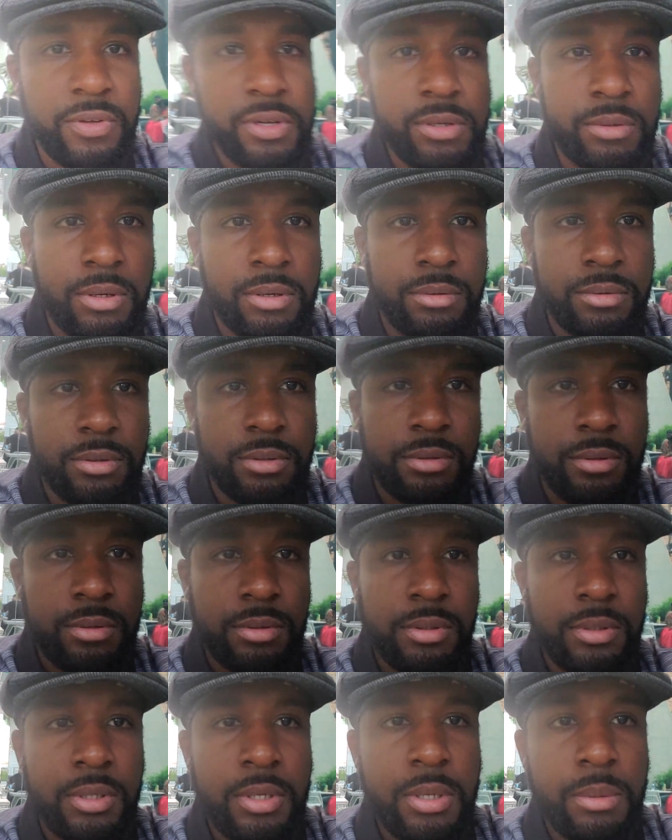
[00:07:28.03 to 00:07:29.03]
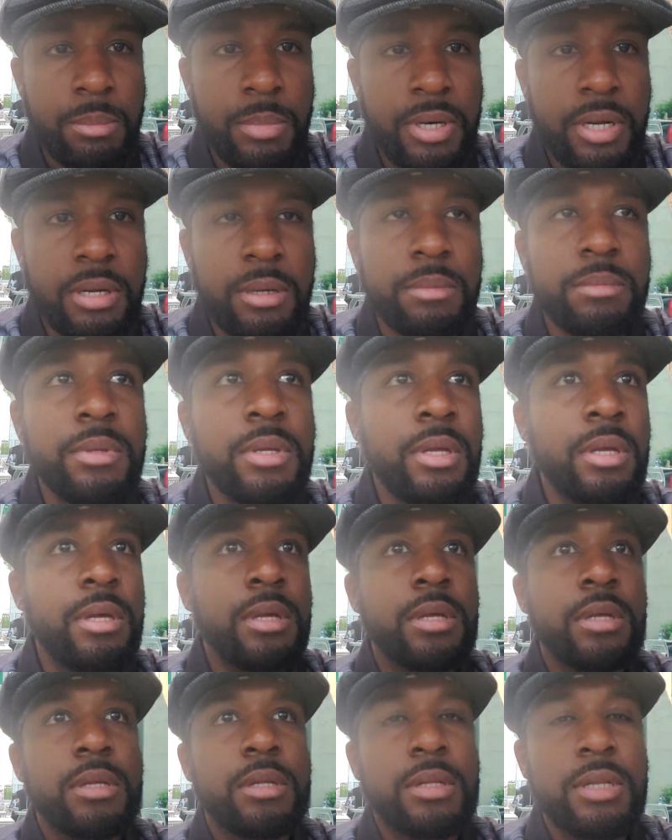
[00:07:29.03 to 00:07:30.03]
video, I don't know.
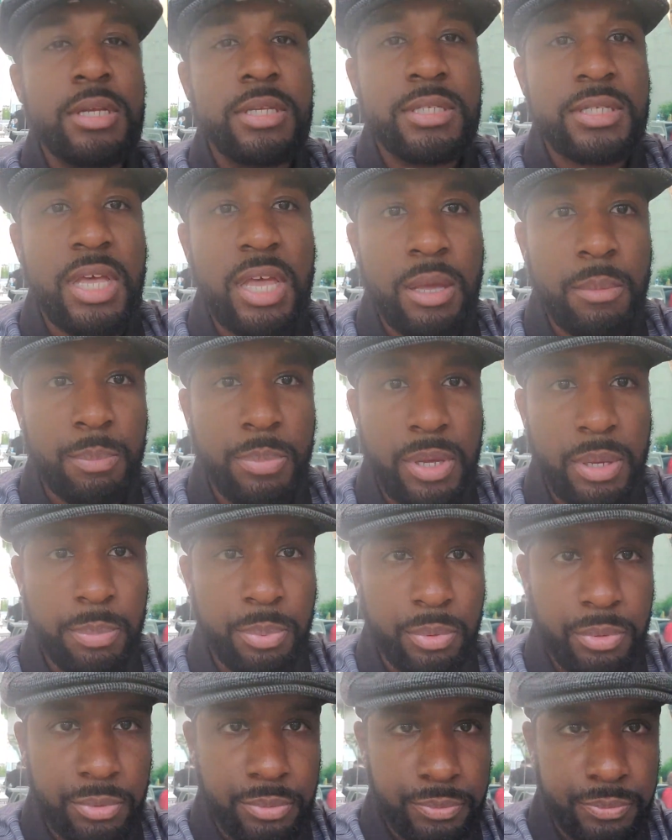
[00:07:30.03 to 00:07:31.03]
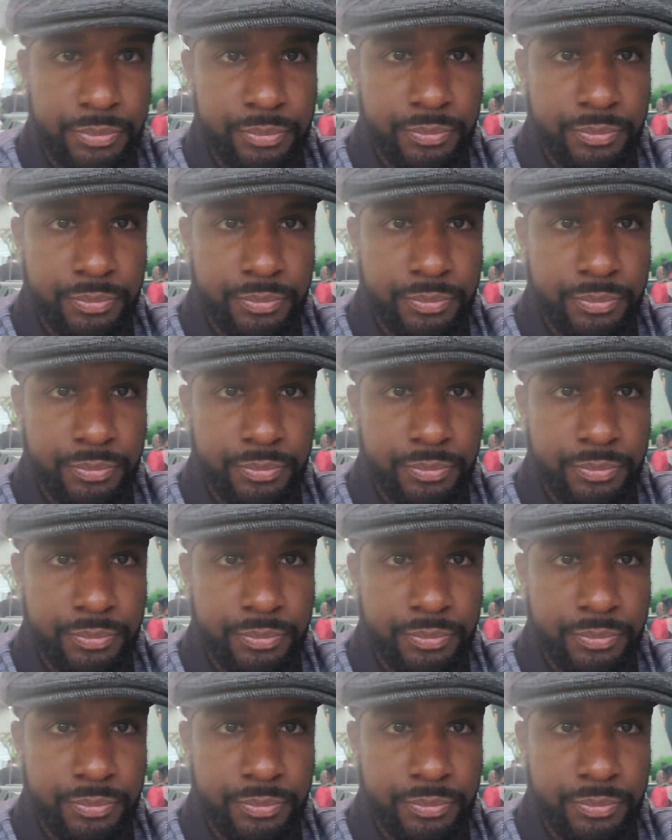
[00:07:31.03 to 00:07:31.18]
But these same people,